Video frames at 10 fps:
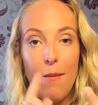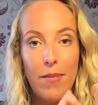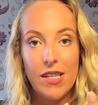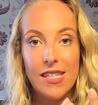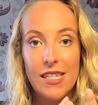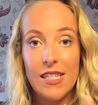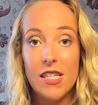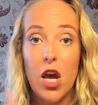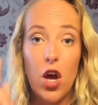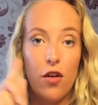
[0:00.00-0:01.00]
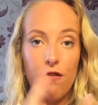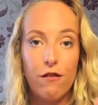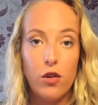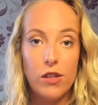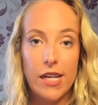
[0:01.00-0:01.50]
buses,
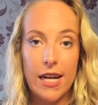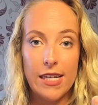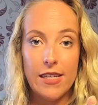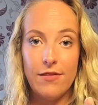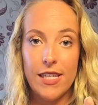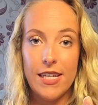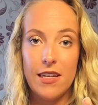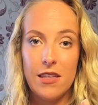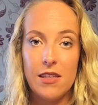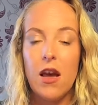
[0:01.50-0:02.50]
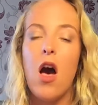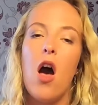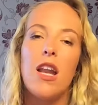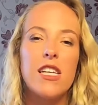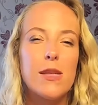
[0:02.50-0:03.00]
food and activities.
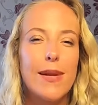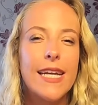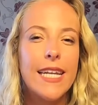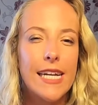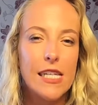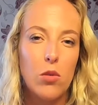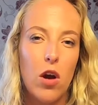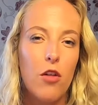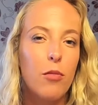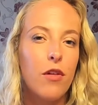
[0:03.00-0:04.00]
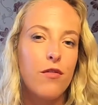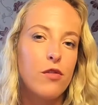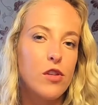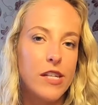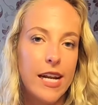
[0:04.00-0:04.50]
I'll explain later why I've put
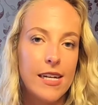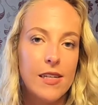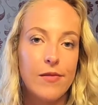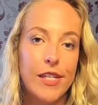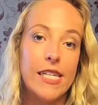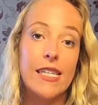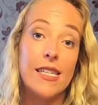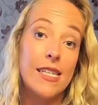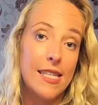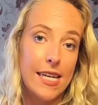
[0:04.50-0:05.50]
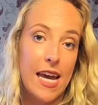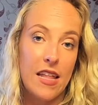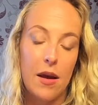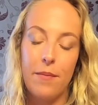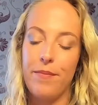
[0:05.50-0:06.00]
food and activities
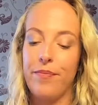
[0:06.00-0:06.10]
together.